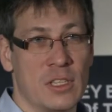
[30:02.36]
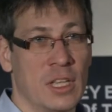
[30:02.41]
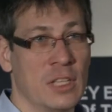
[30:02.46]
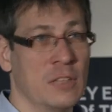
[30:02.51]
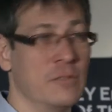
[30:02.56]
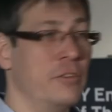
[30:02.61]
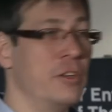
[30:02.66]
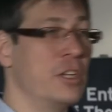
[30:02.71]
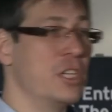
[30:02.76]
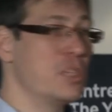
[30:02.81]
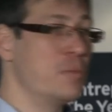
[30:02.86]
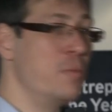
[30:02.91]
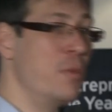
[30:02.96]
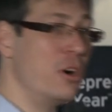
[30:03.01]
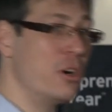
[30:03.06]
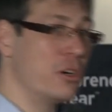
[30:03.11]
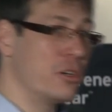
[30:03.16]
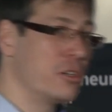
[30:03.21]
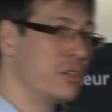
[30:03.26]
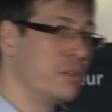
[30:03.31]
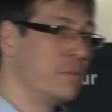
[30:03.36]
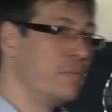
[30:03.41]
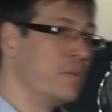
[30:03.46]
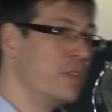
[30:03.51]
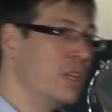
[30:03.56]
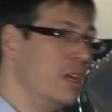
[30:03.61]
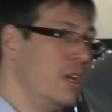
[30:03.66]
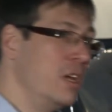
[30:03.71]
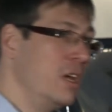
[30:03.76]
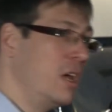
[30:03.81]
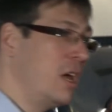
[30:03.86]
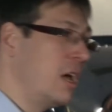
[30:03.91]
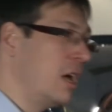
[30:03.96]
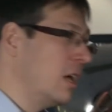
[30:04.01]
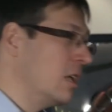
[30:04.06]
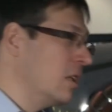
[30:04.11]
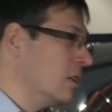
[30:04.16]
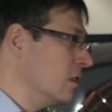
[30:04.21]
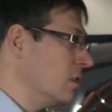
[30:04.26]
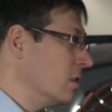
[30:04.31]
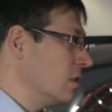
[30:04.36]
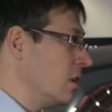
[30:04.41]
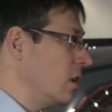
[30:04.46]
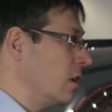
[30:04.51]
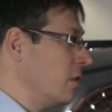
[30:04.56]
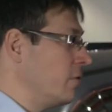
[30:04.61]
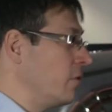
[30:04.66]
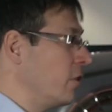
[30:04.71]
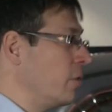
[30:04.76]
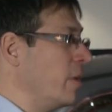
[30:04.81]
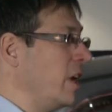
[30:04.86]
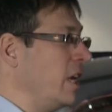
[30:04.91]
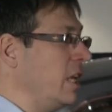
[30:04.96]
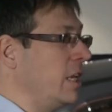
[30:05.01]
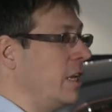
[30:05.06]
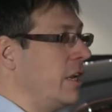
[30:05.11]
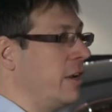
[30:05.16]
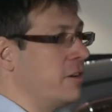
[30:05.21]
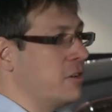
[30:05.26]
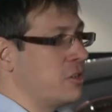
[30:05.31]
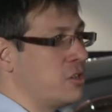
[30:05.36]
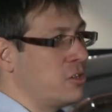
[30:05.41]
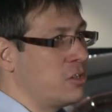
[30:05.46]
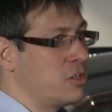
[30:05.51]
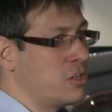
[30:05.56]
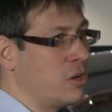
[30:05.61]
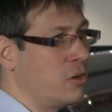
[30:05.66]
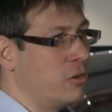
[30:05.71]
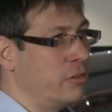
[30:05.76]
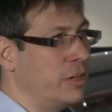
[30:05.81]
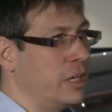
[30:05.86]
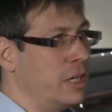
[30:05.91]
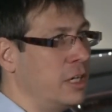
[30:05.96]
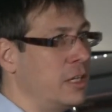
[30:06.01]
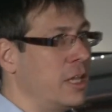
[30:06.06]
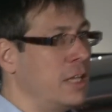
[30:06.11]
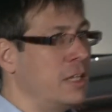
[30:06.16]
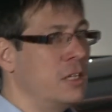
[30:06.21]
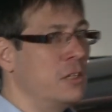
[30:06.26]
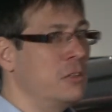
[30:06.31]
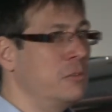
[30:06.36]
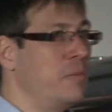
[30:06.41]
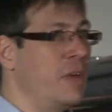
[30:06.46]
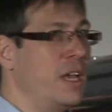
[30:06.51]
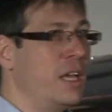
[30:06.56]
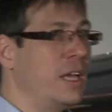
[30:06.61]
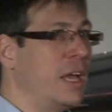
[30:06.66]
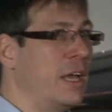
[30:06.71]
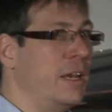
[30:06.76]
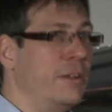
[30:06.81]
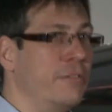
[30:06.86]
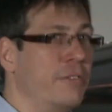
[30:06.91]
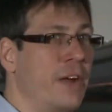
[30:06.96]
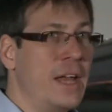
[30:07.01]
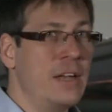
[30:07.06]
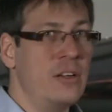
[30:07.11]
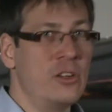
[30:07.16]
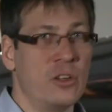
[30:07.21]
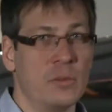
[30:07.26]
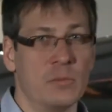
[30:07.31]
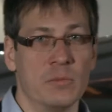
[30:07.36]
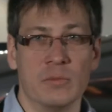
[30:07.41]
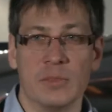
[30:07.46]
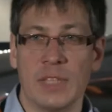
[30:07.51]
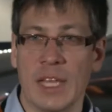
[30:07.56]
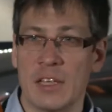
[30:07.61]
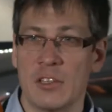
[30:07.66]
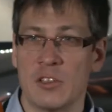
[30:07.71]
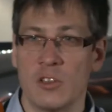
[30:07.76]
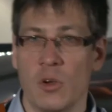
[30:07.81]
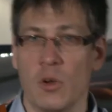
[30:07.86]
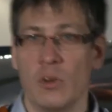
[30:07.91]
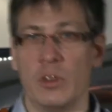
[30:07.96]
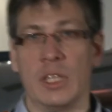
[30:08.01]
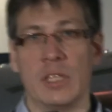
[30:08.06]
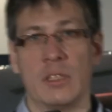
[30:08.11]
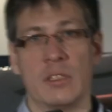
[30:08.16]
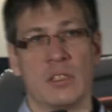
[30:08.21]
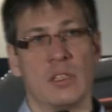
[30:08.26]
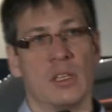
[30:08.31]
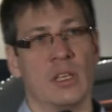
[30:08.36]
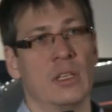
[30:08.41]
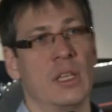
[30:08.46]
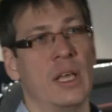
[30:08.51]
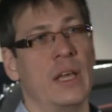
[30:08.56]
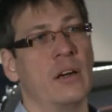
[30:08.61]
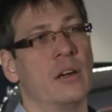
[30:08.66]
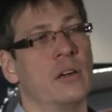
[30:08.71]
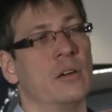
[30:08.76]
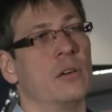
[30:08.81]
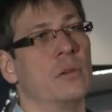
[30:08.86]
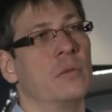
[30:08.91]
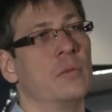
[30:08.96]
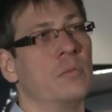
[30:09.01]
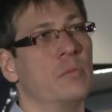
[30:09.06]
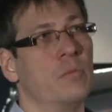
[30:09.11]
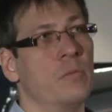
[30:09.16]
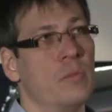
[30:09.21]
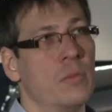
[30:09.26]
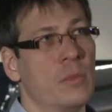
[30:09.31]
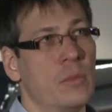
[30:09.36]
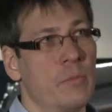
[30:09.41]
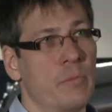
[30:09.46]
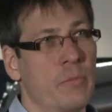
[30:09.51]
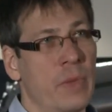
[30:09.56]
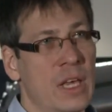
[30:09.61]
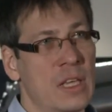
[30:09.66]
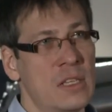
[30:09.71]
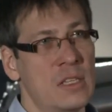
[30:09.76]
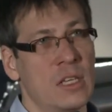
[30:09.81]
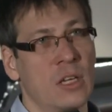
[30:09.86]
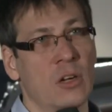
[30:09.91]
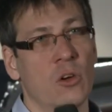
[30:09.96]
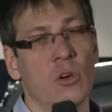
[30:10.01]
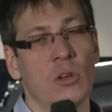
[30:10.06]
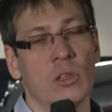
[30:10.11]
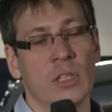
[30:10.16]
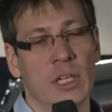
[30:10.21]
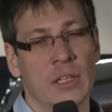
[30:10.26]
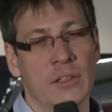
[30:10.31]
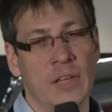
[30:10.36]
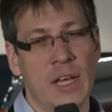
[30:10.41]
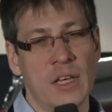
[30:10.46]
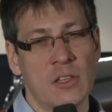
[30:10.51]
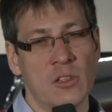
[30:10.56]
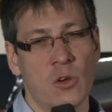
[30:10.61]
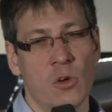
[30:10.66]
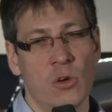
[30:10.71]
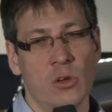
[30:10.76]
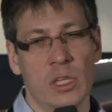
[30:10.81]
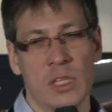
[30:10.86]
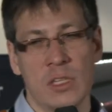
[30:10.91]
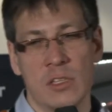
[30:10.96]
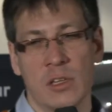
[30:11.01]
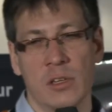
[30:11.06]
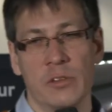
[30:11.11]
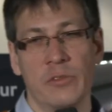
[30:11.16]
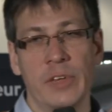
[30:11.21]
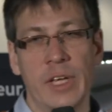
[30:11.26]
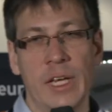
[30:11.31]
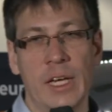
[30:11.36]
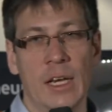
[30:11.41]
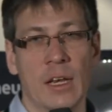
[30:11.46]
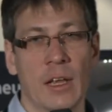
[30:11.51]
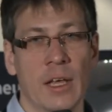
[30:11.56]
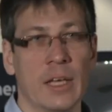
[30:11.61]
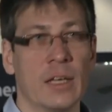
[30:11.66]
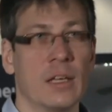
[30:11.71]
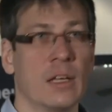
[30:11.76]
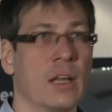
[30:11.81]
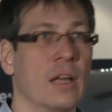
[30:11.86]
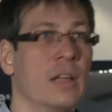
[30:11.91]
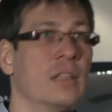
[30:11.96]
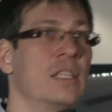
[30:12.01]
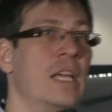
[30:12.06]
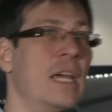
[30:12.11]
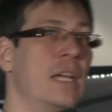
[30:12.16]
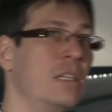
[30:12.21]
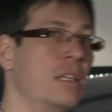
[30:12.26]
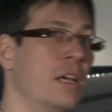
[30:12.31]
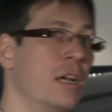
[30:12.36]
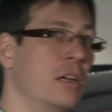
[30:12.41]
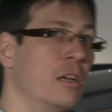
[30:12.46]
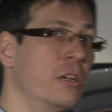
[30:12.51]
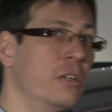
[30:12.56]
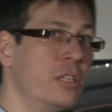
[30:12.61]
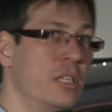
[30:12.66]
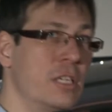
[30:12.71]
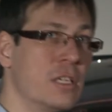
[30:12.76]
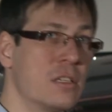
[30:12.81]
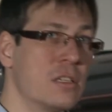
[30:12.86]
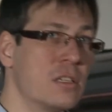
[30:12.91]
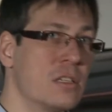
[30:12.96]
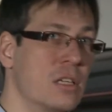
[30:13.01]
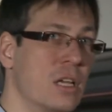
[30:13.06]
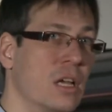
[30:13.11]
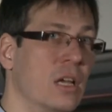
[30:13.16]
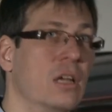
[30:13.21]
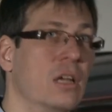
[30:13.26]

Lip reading: and very smart. And for many years already, they don't make any random tax audits. They are basing all their tax audits on really like data analytics